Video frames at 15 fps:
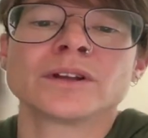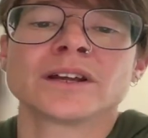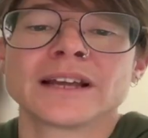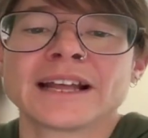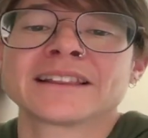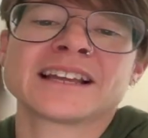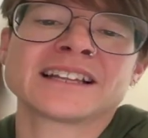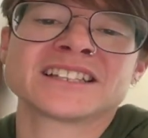
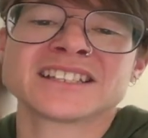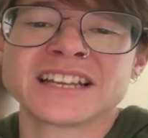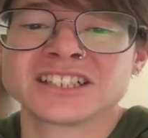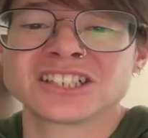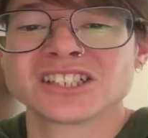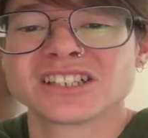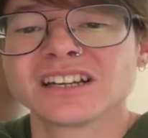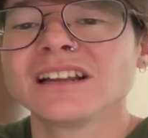at that
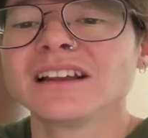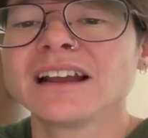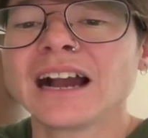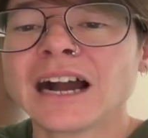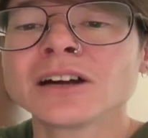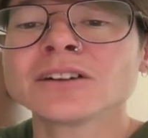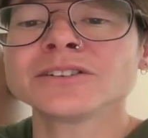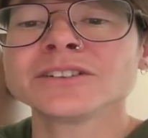stage.
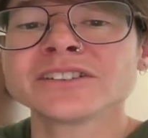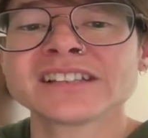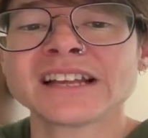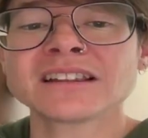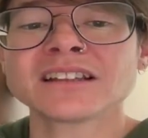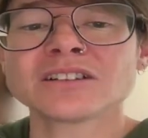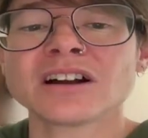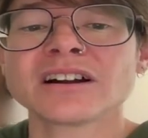How do you
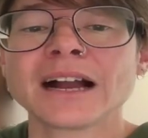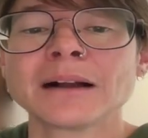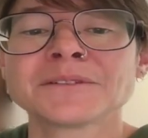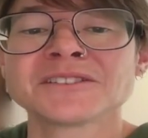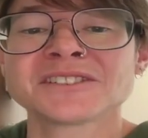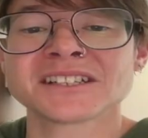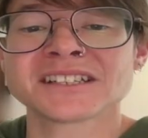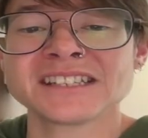set the dog up
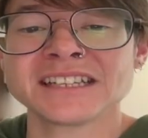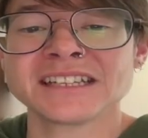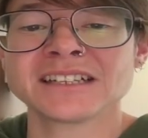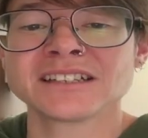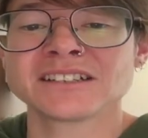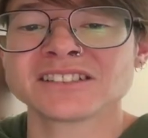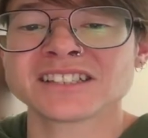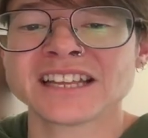to succeed,
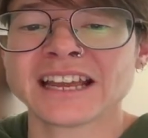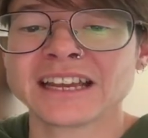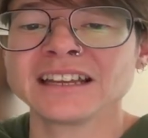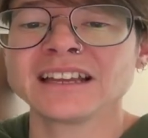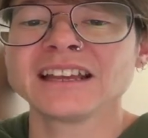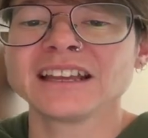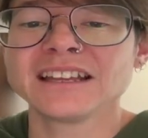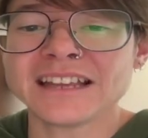to say,
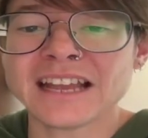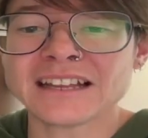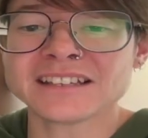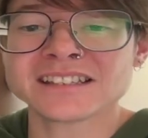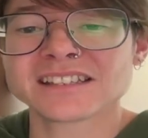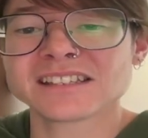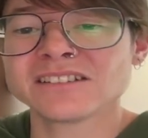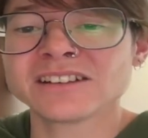
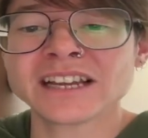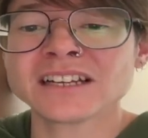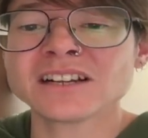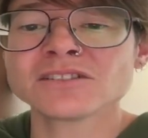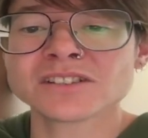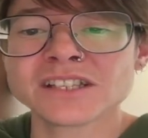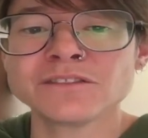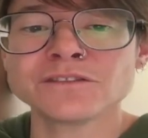yes, you can
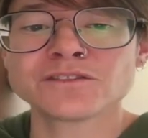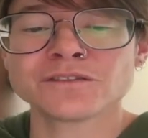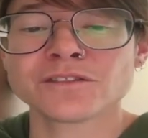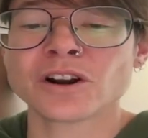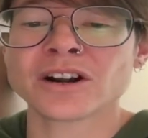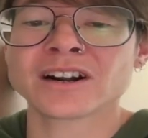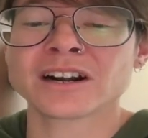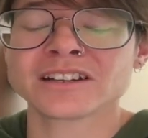go sniff
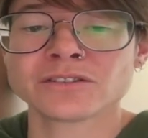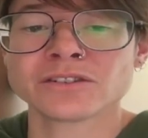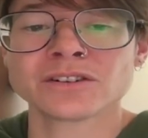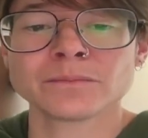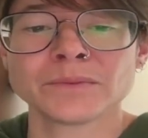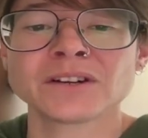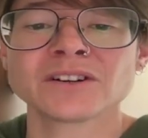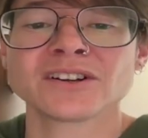for a
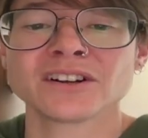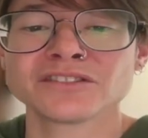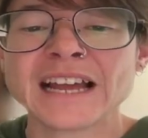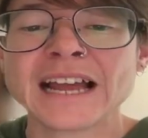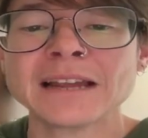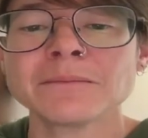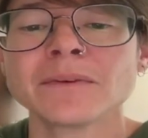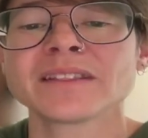certain period of
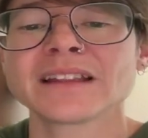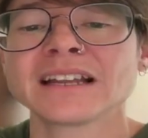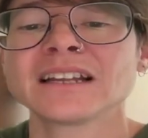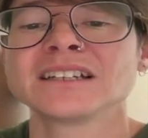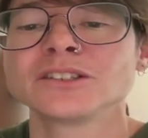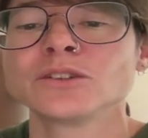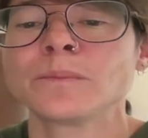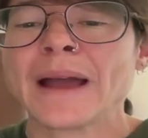time, and then I
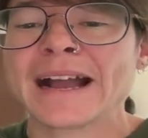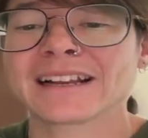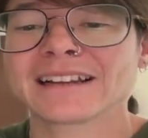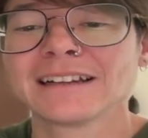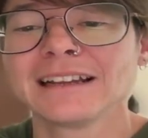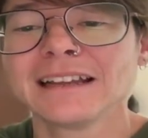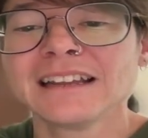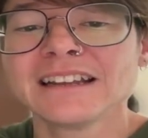need you back?
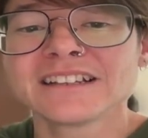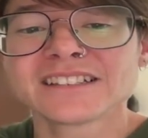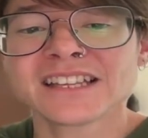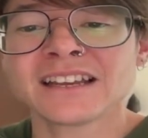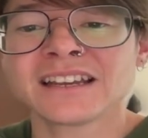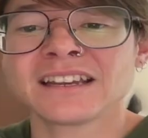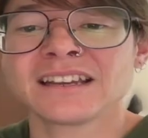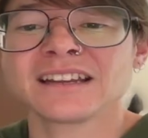
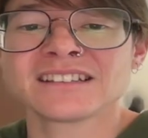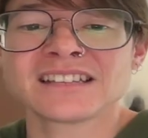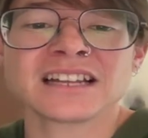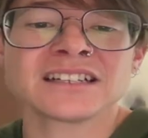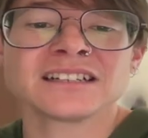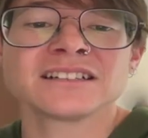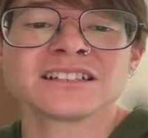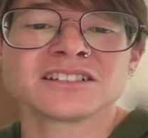Say a
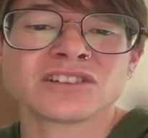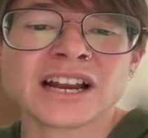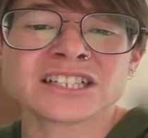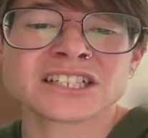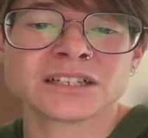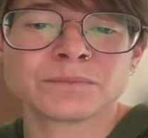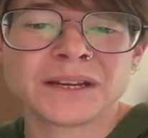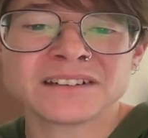sudden
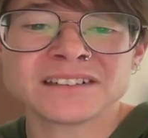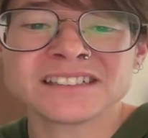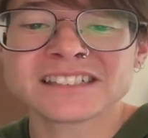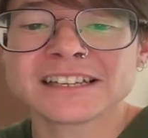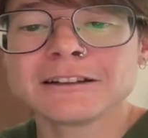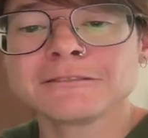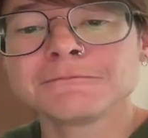distraction appears,